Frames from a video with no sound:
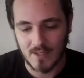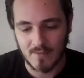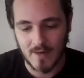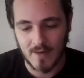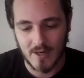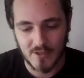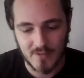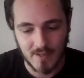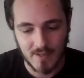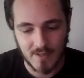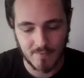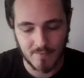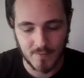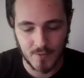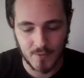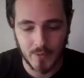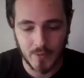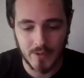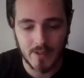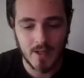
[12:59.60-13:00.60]
very
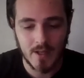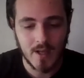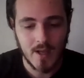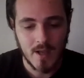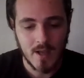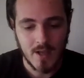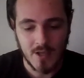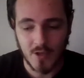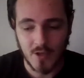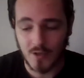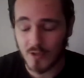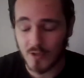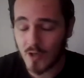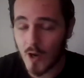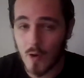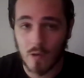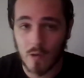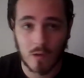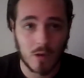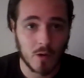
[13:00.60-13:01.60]
straightforward. You can
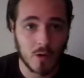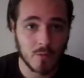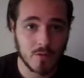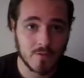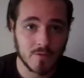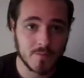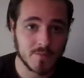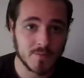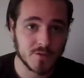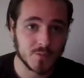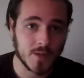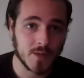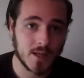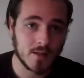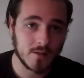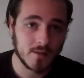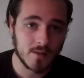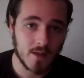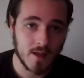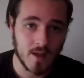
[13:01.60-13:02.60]
code along with them as
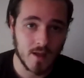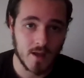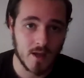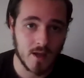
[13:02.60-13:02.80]
well.